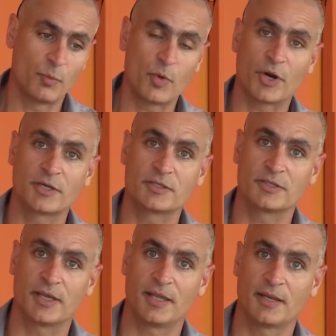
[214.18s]
worked
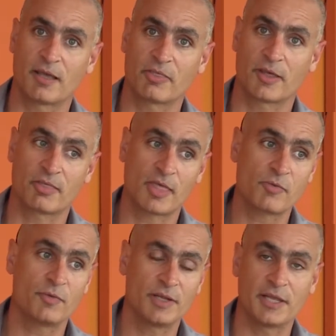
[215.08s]
in us
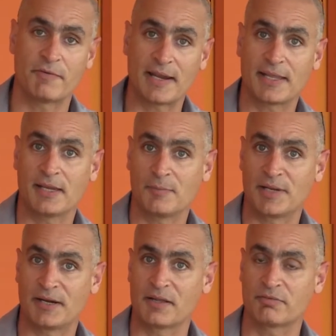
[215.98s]
successfully eradicating
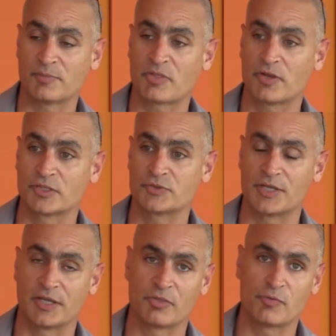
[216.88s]
malaria from this
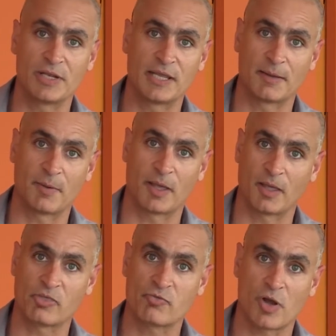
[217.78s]
country is really a
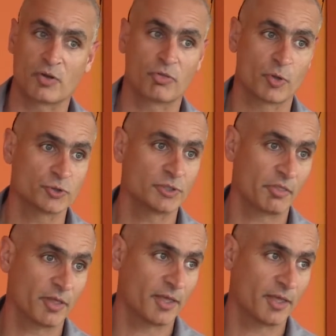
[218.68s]
strong social